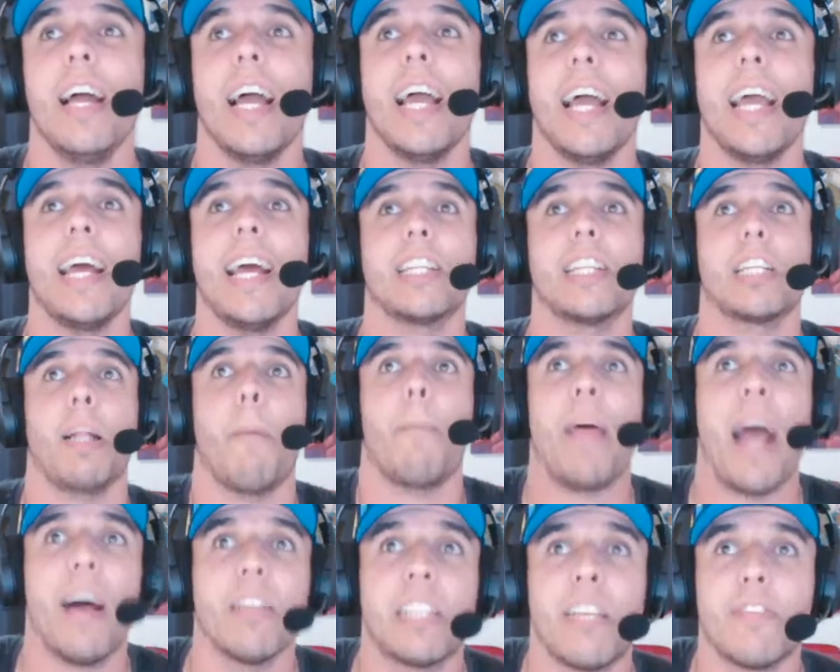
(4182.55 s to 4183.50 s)
And it's going to
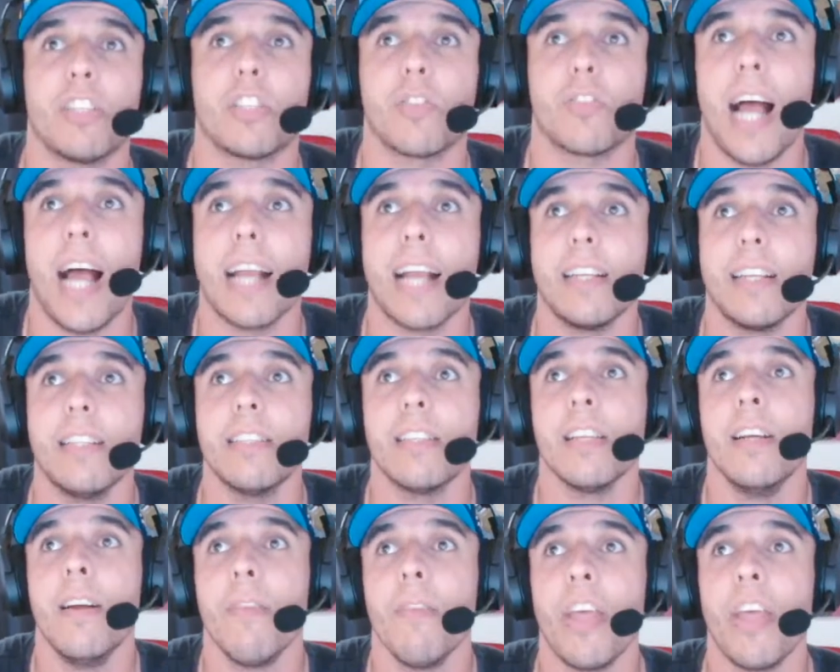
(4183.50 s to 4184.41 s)
bounce here for the Dragons.